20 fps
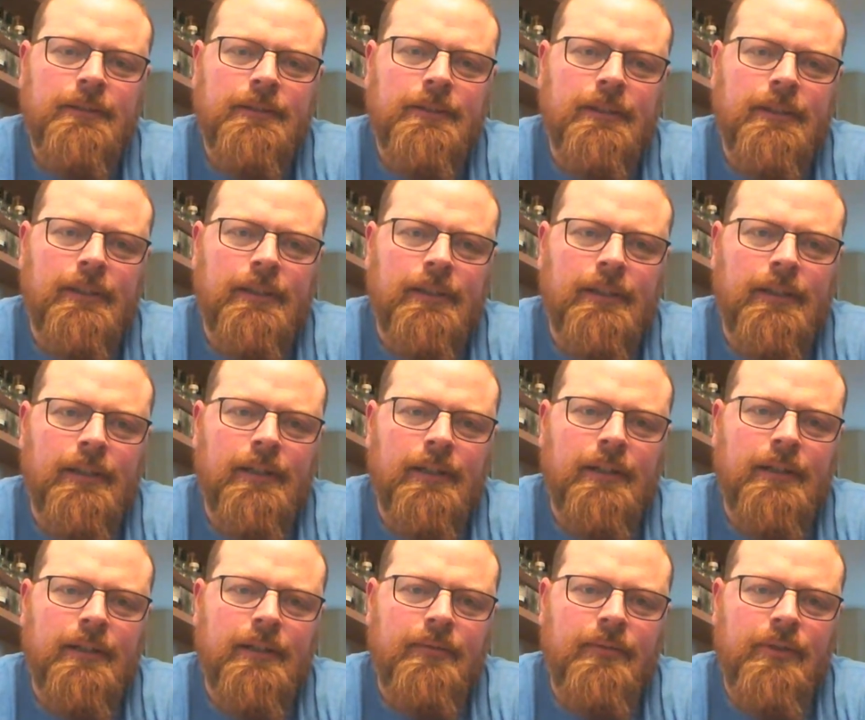
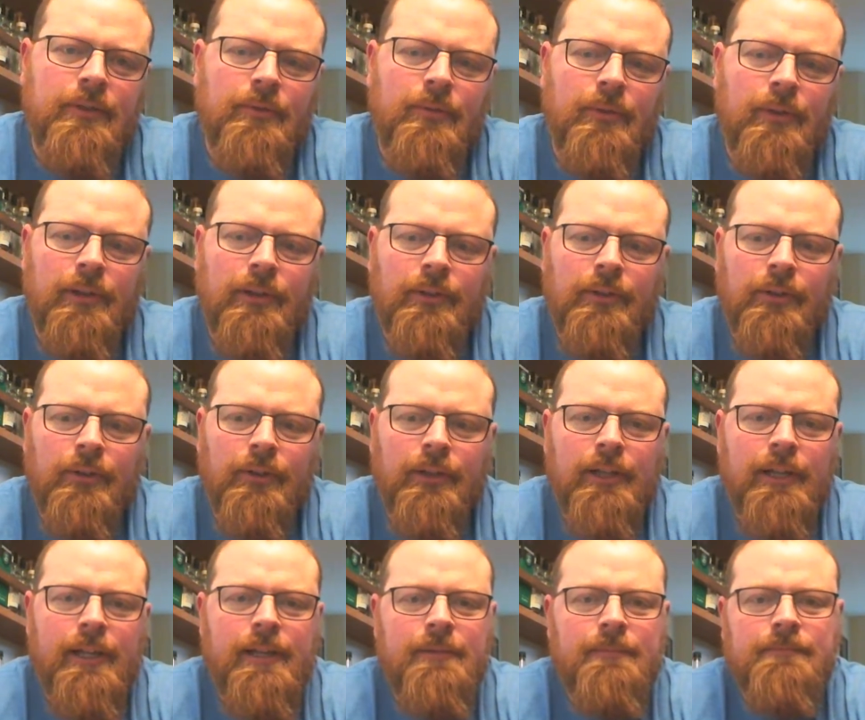even though we're a little
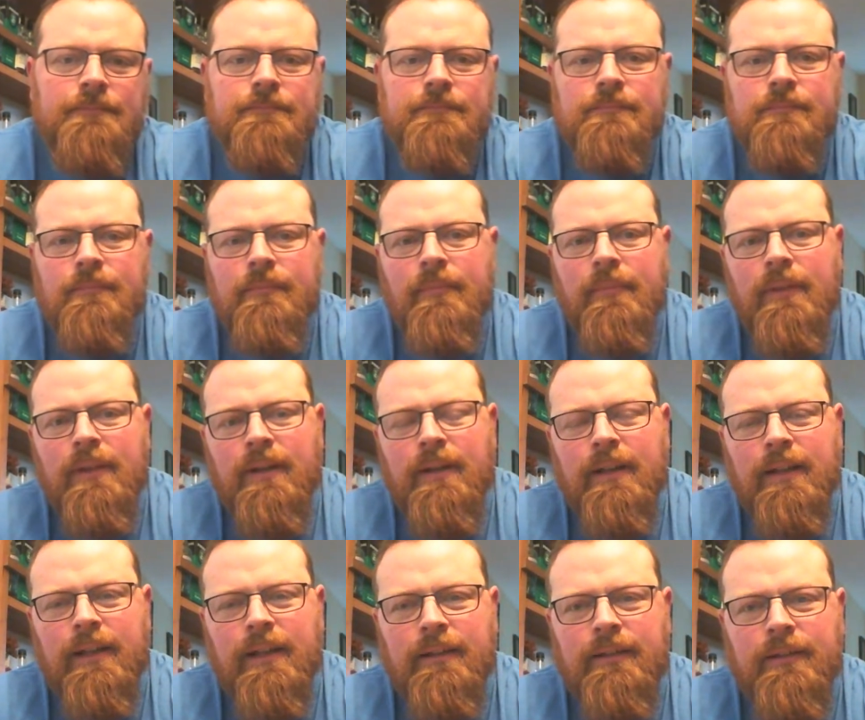early. I
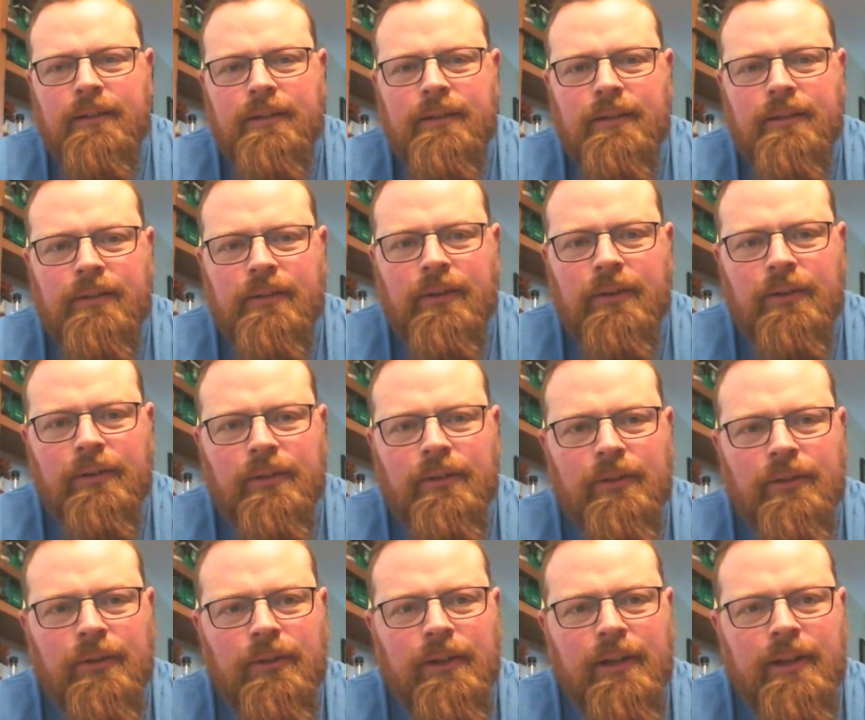like to start a
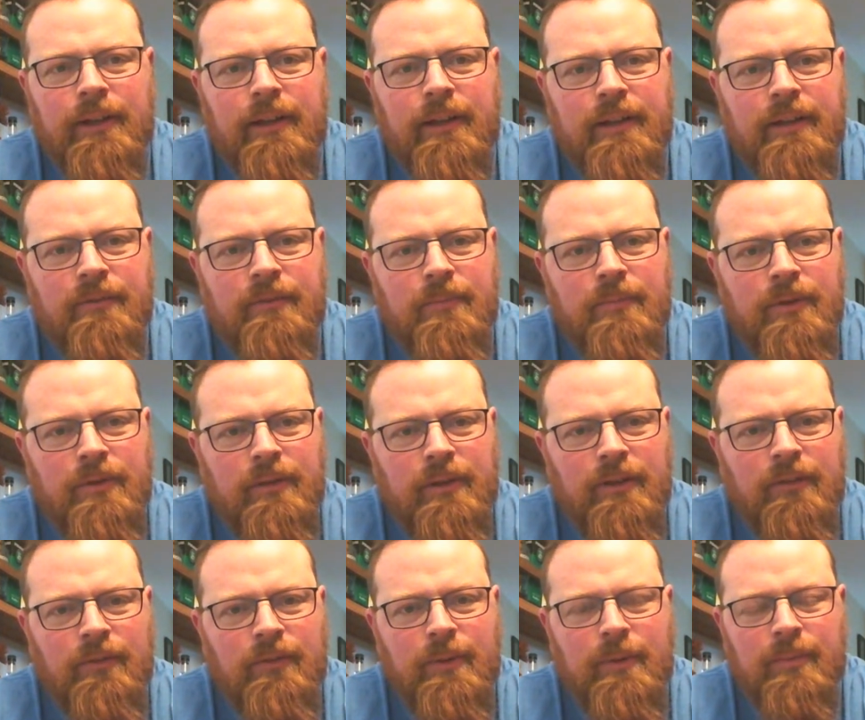little early. That
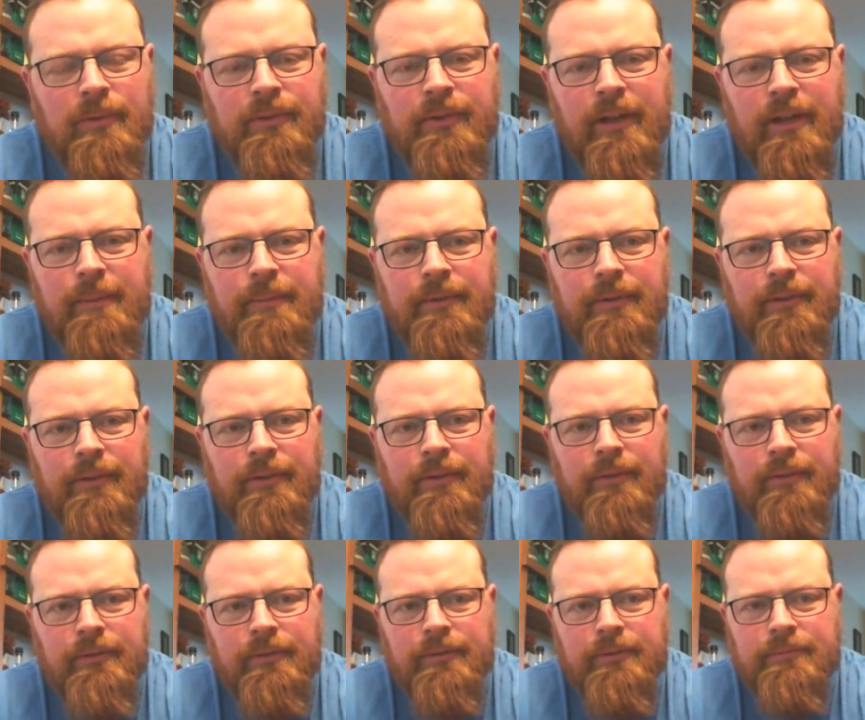gives people time to
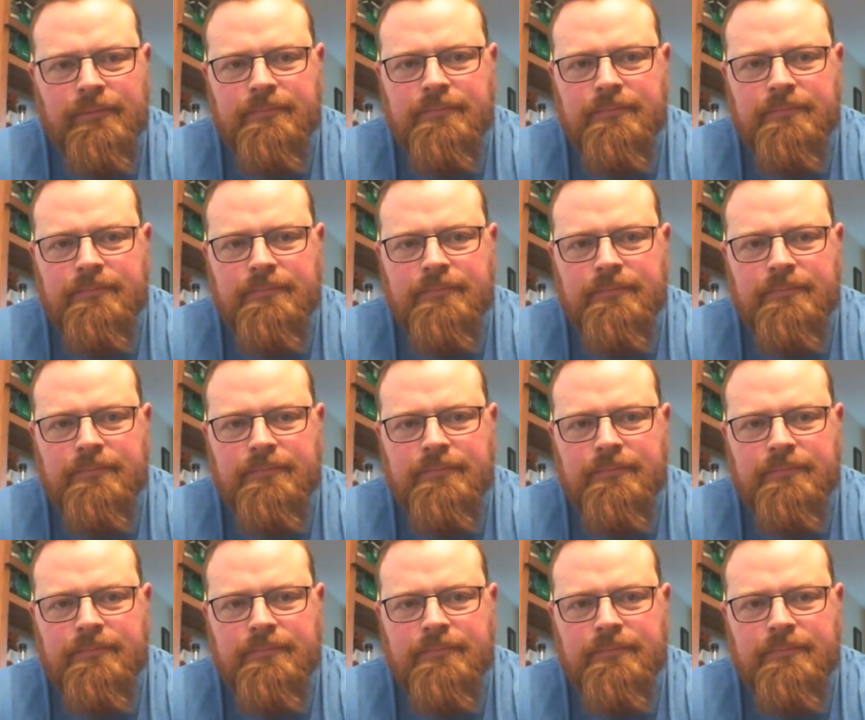sort of